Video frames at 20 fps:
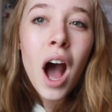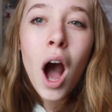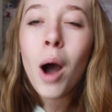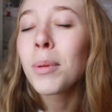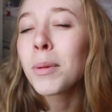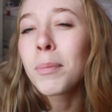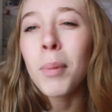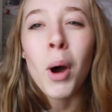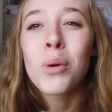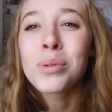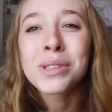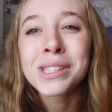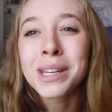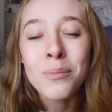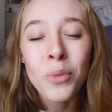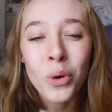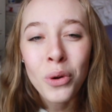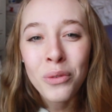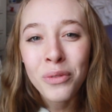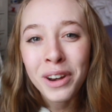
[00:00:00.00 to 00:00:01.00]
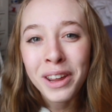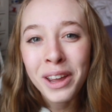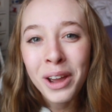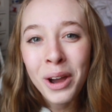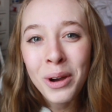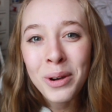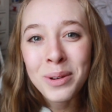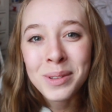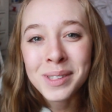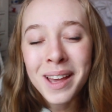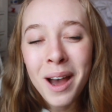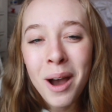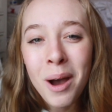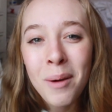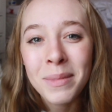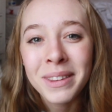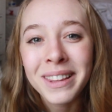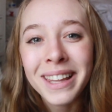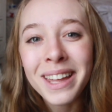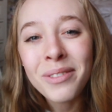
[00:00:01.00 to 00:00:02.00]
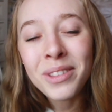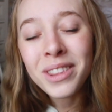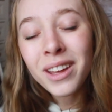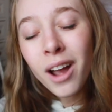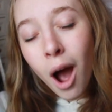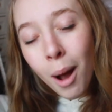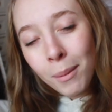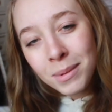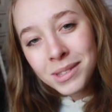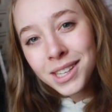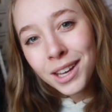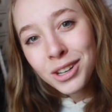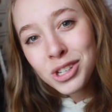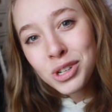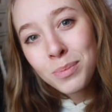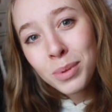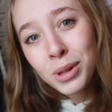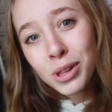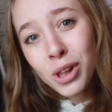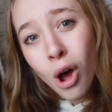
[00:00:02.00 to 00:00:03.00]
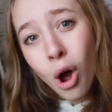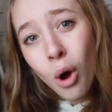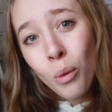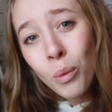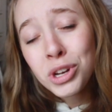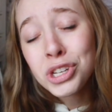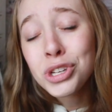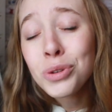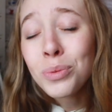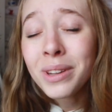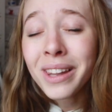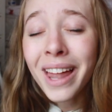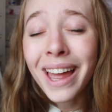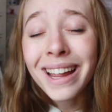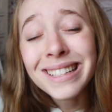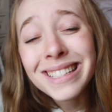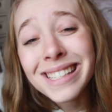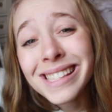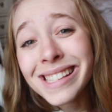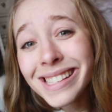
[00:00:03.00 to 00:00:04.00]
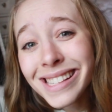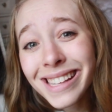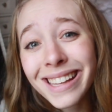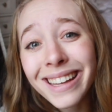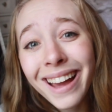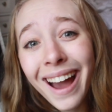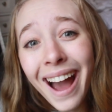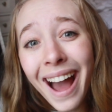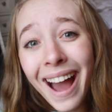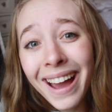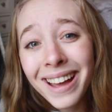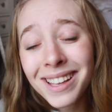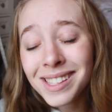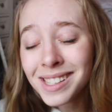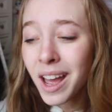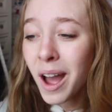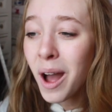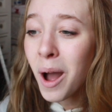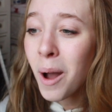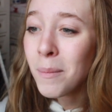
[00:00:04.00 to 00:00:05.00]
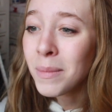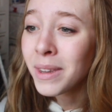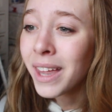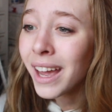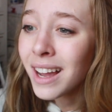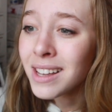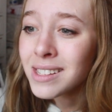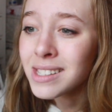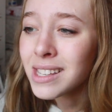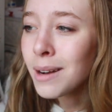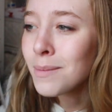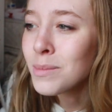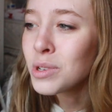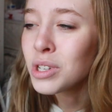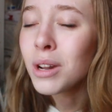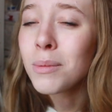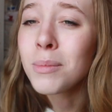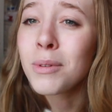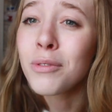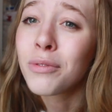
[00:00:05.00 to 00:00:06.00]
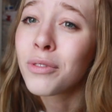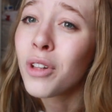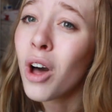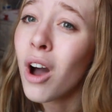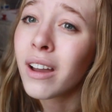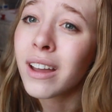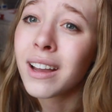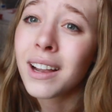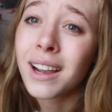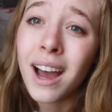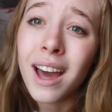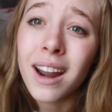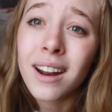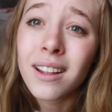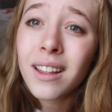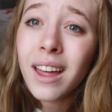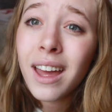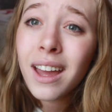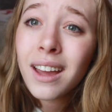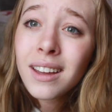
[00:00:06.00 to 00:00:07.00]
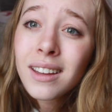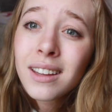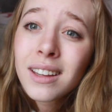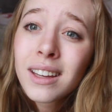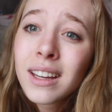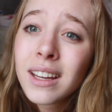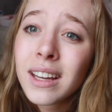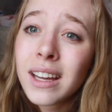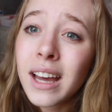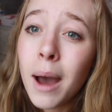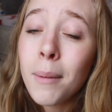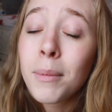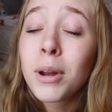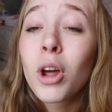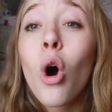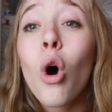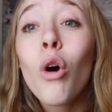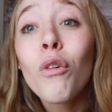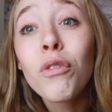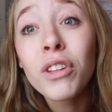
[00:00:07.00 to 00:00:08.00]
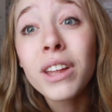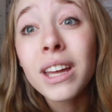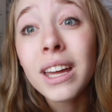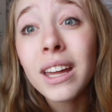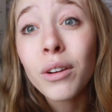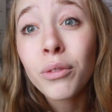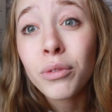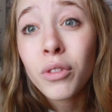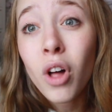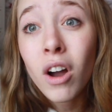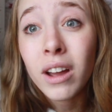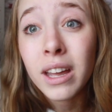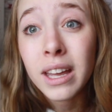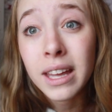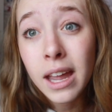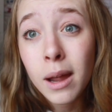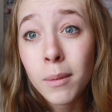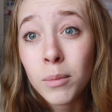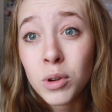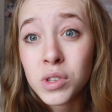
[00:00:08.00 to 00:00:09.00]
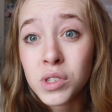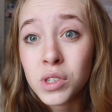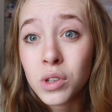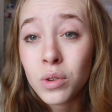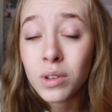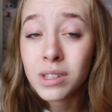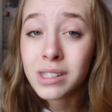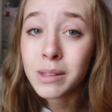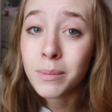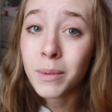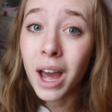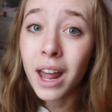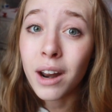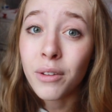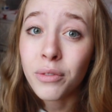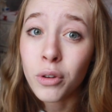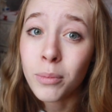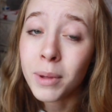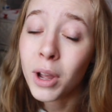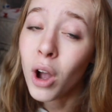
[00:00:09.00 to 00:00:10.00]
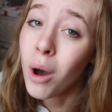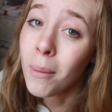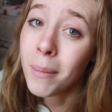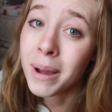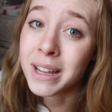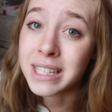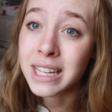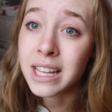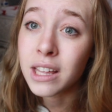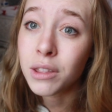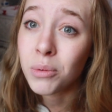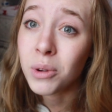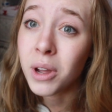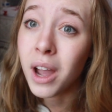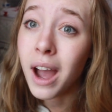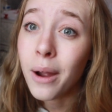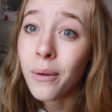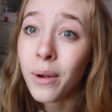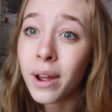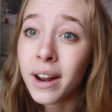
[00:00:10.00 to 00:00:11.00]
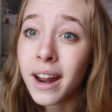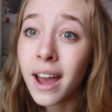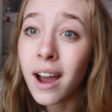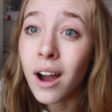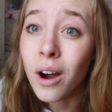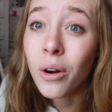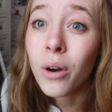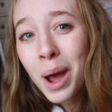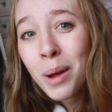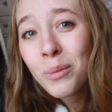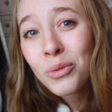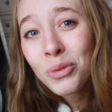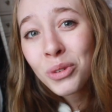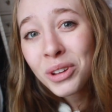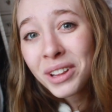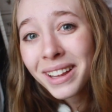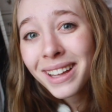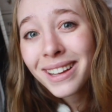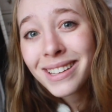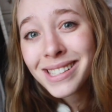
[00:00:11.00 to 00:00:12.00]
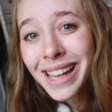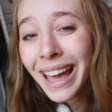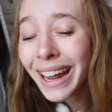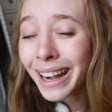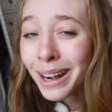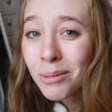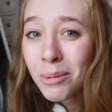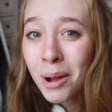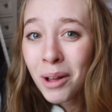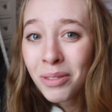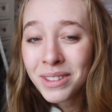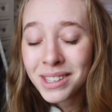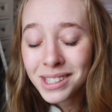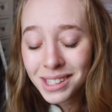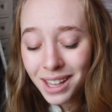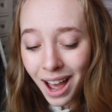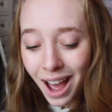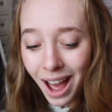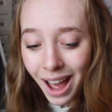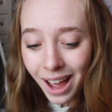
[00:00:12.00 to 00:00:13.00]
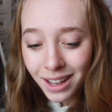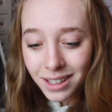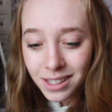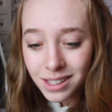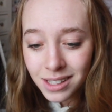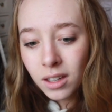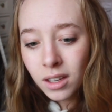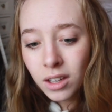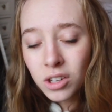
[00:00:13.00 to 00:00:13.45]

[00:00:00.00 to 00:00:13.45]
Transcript: I'll be posting more videos. Um, leave in the comment section below what you would like to see, guys. Um, like I said, I'm just going to be vlogging kind of like... I'm going to hopefully get a vlogging camera soon because I'm kind of filming on my T3i right now. I'm really excited about this, guys.